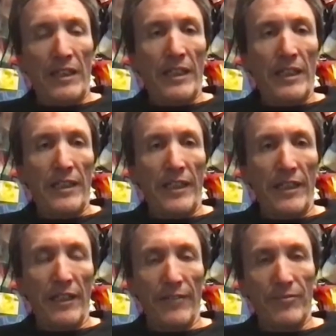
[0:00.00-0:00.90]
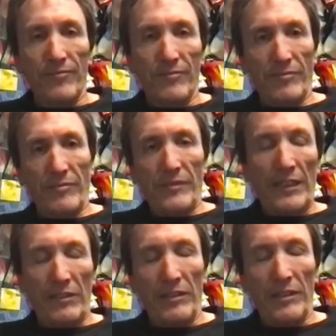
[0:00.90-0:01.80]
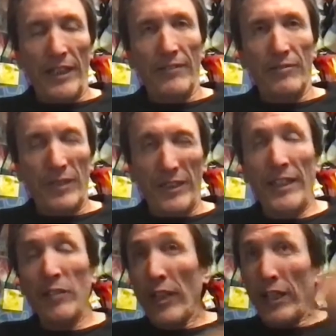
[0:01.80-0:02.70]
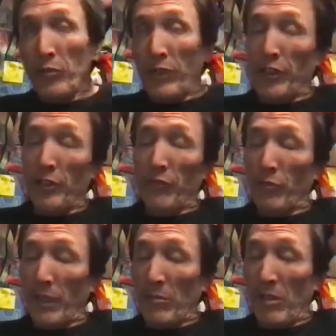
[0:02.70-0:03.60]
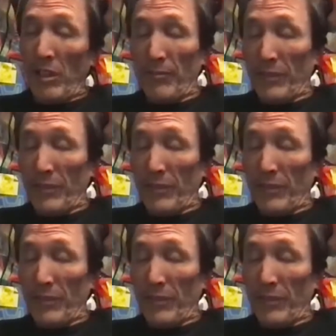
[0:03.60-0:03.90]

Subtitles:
And they at the day my dad graduated a year before my mom,